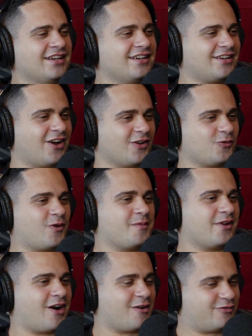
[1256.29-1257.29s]
called Women
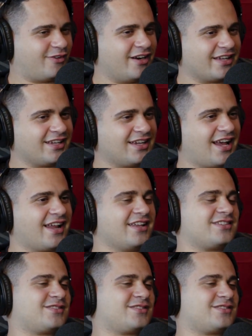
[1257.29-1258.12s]
Aren't Funny, and it's